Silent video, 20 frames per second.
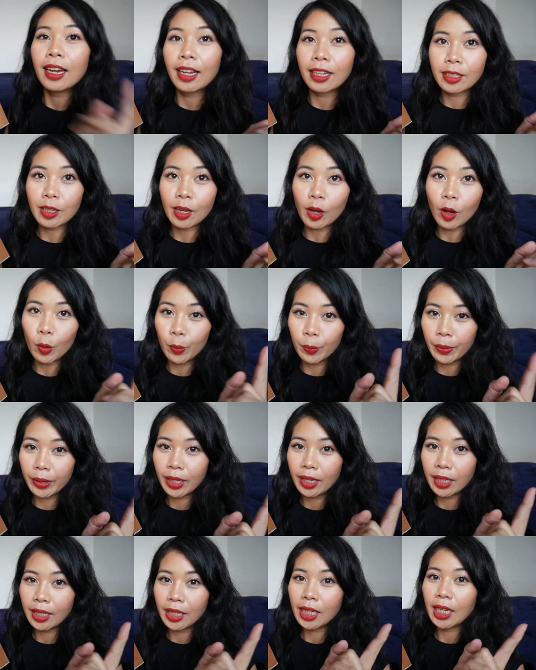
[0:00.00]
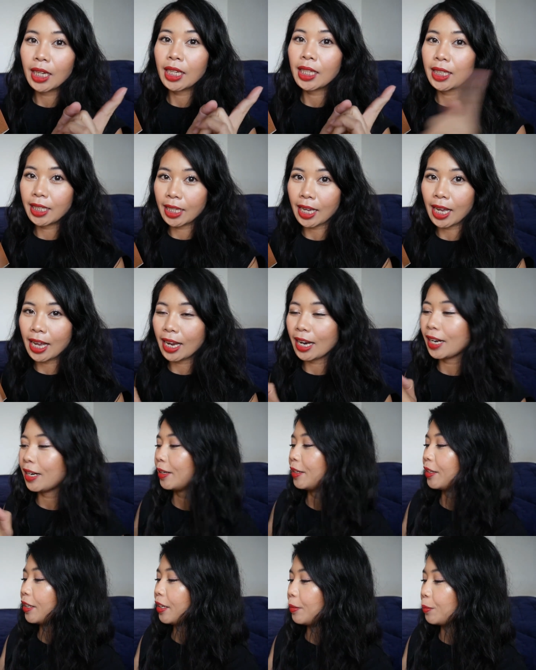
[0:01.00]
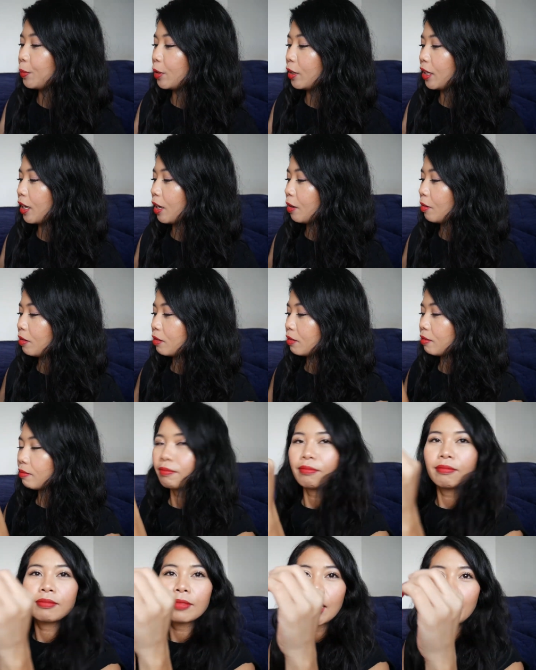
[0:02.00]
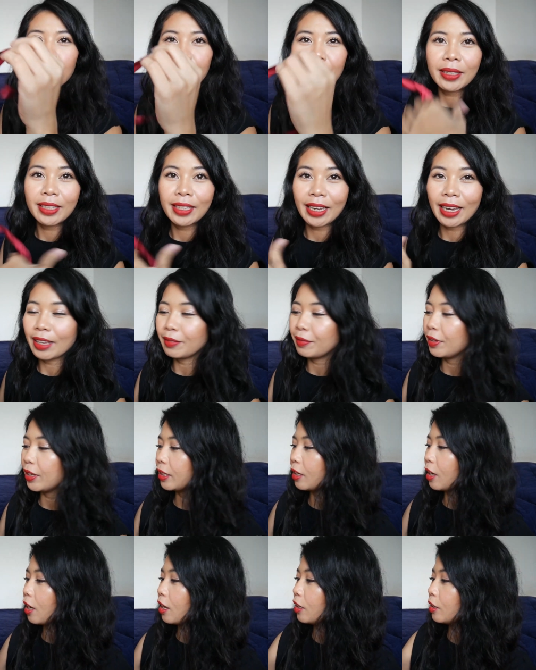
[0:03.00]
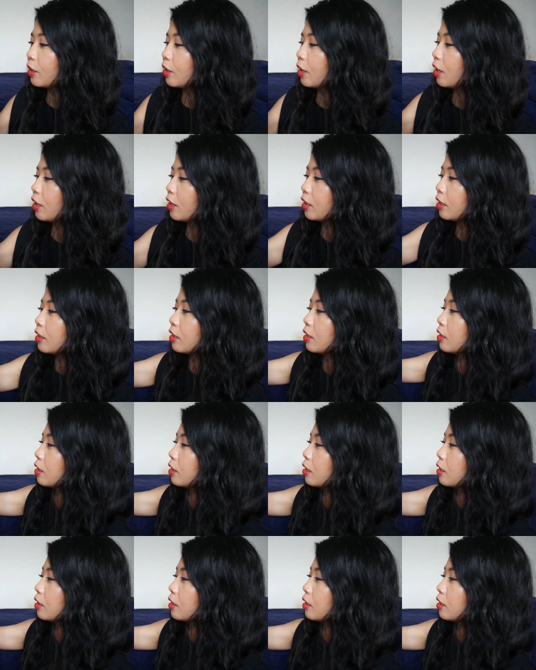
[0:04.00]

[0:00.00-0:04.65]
let's open the ribbon now i mean the advent calendar